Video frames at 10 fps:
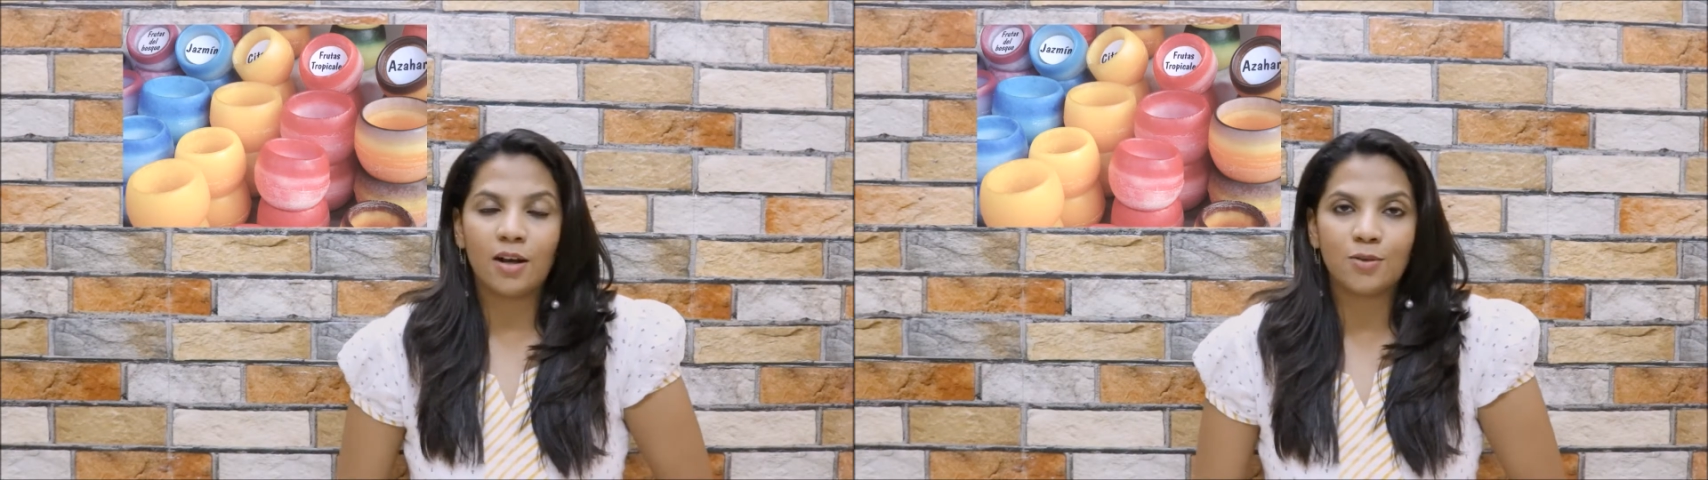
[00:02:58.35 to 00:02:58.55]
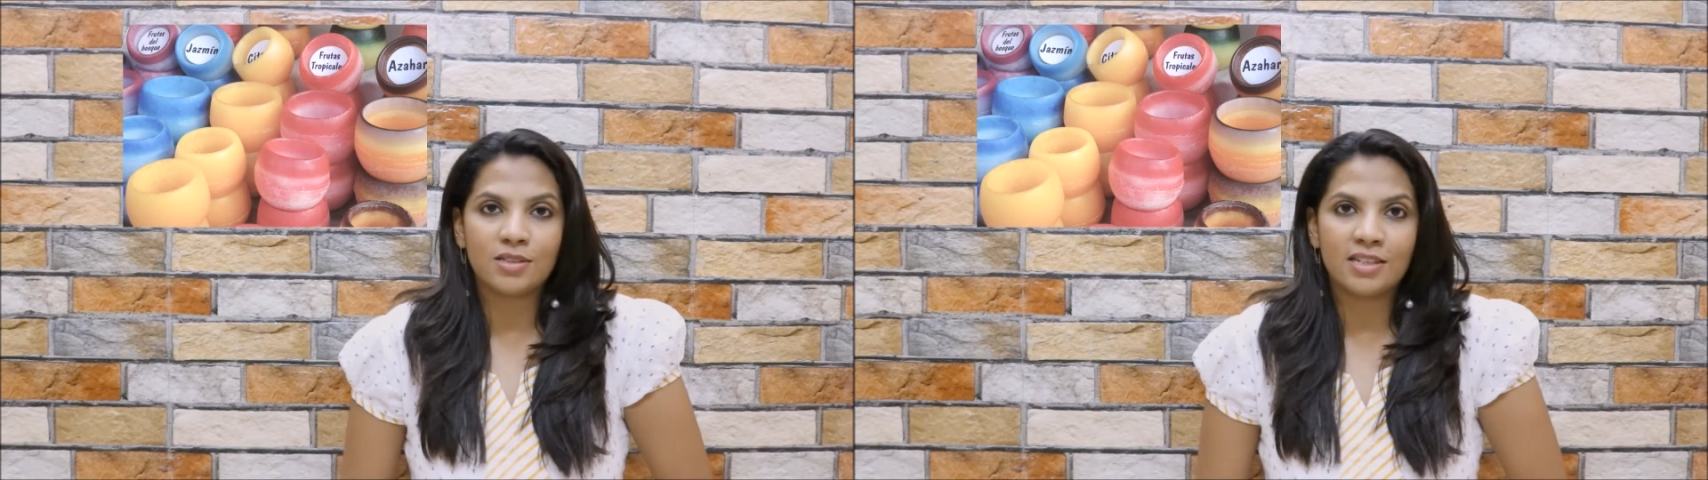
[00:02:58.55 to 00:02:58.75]

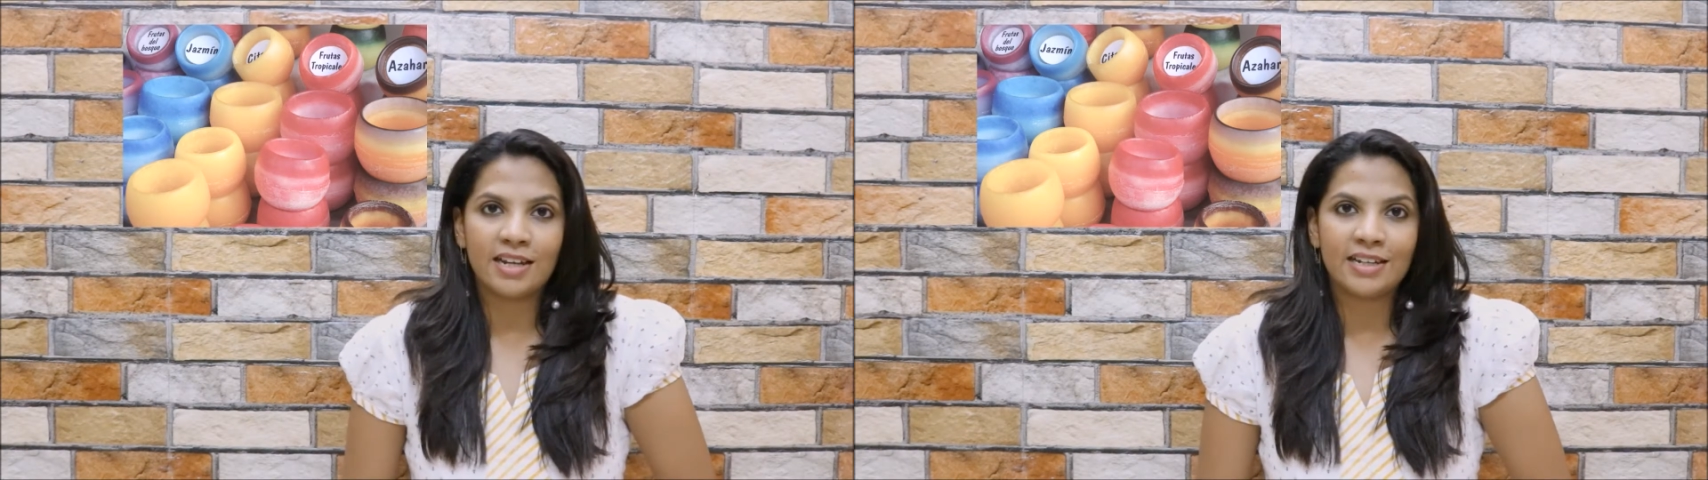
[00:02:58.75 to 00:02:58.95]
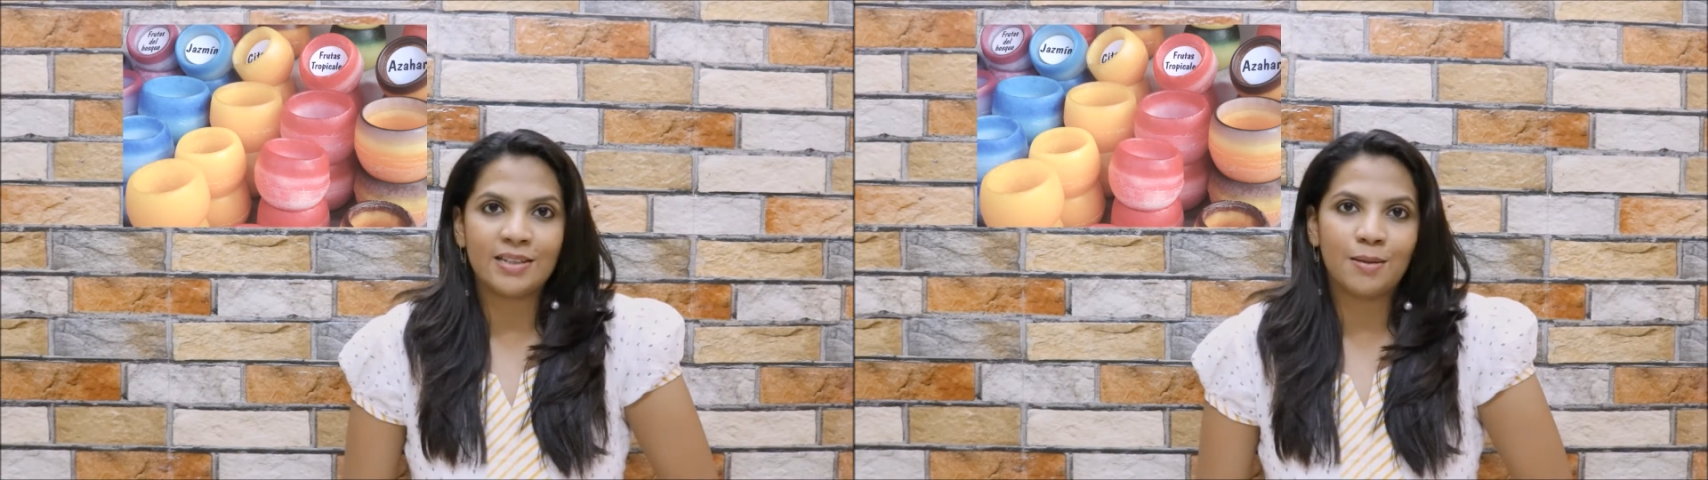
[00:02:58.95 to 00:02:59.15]

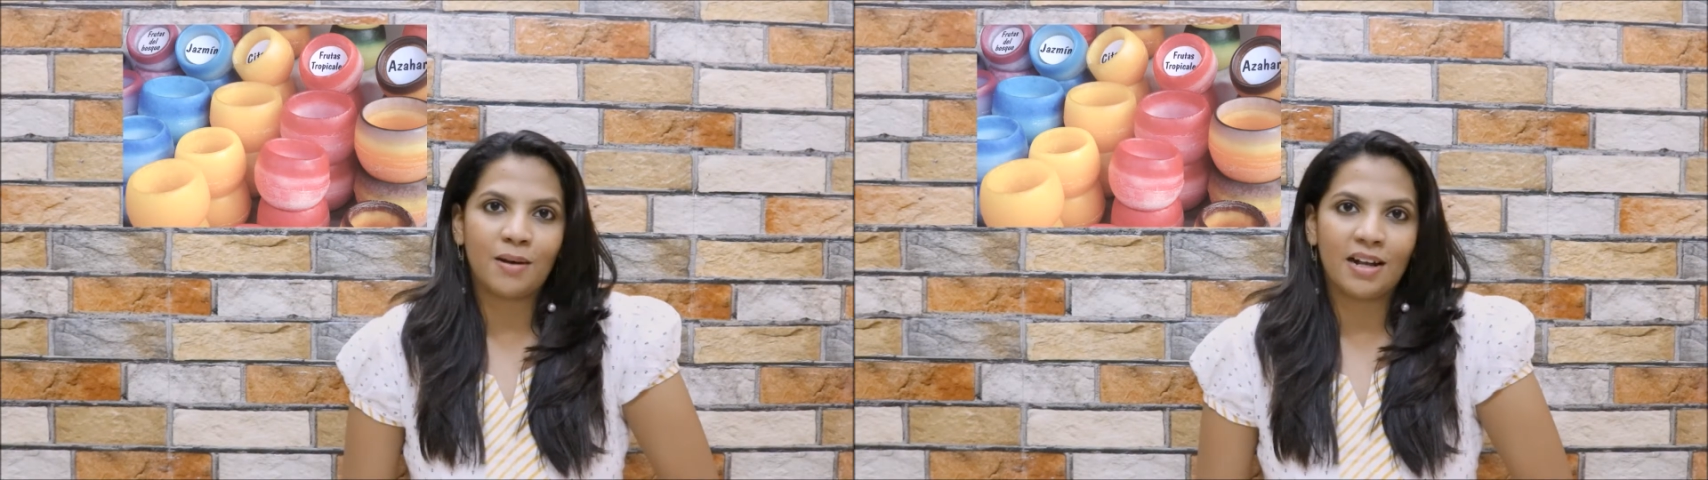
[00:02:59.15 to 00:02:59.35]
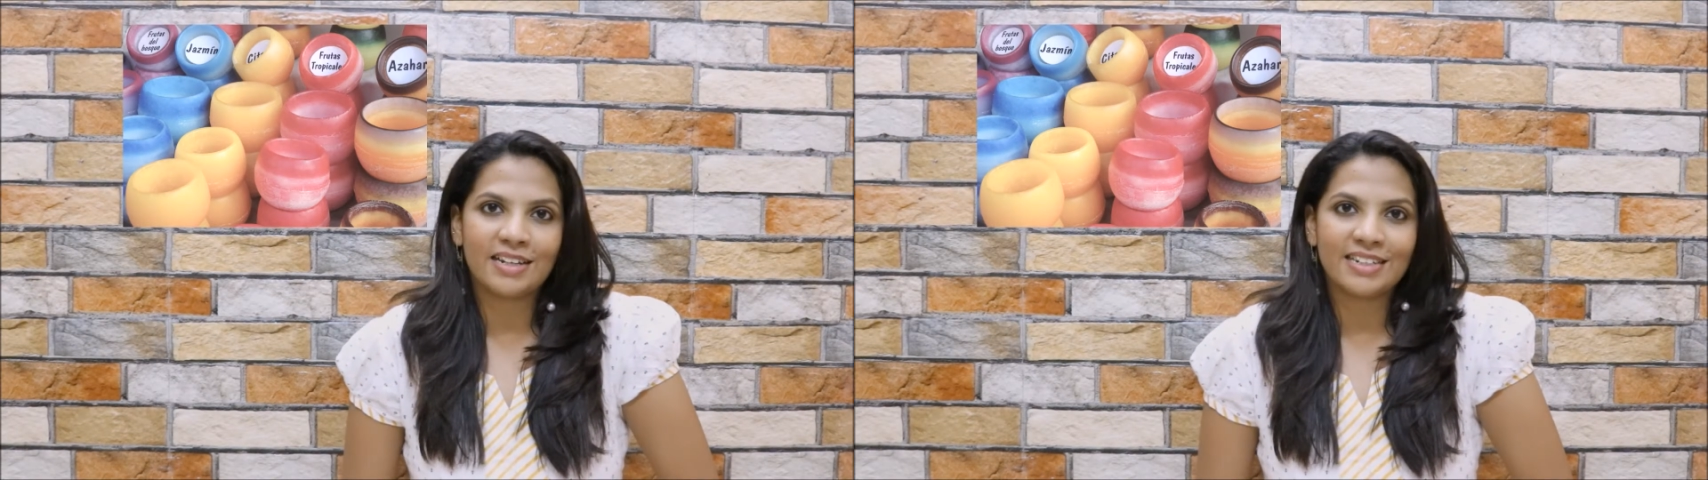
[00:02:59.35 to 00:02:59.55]
outside in the
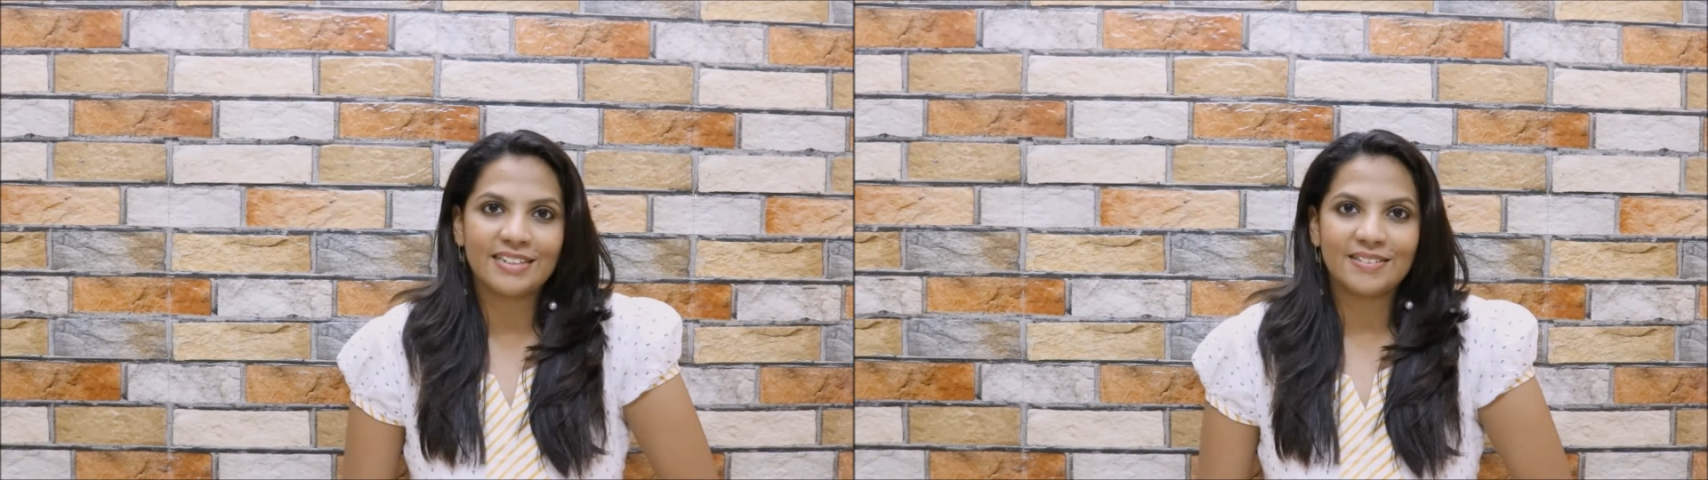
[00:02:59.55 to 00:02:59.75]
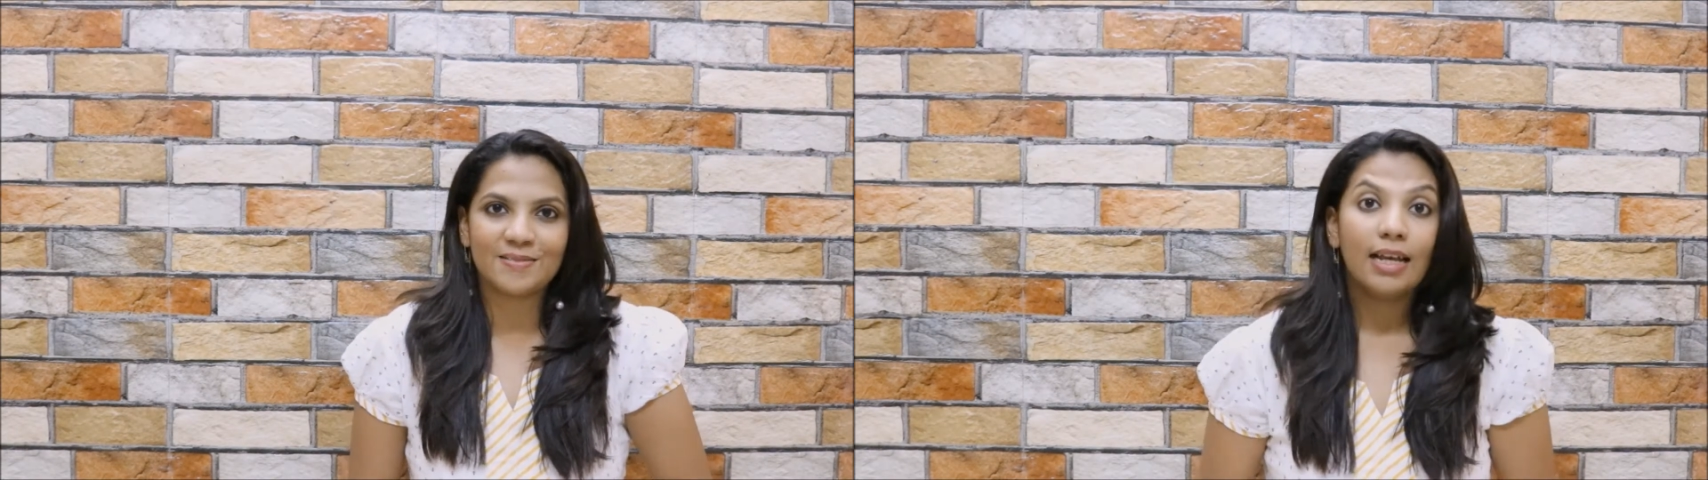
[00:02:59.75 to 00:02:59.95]
market.